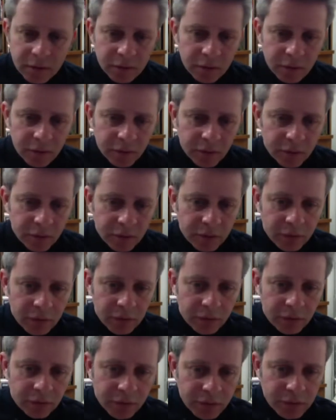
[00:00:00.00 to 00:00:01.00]
of
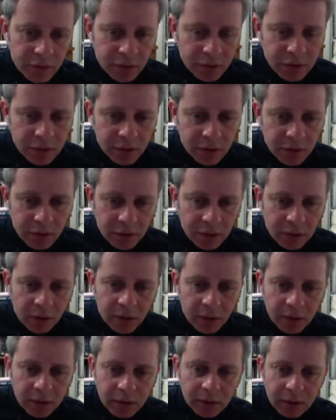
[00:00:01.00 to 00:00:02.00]
social
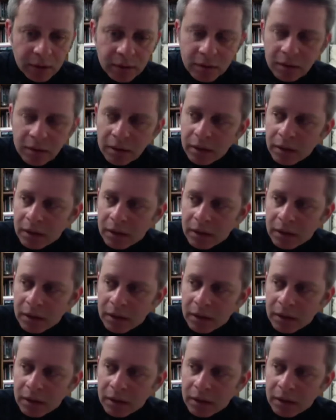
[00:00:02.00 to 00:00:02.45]
inequalities?